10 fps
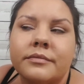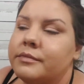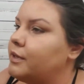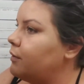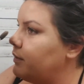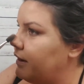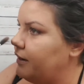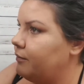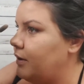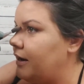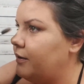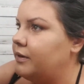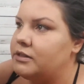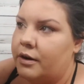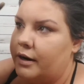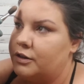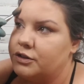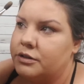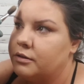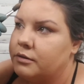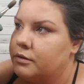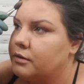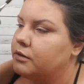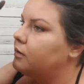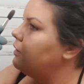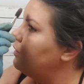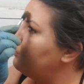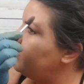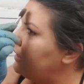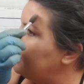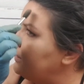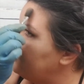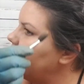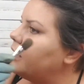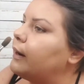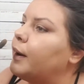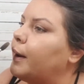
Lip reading: Don't worry, I know it's harsh. We're gonna get there.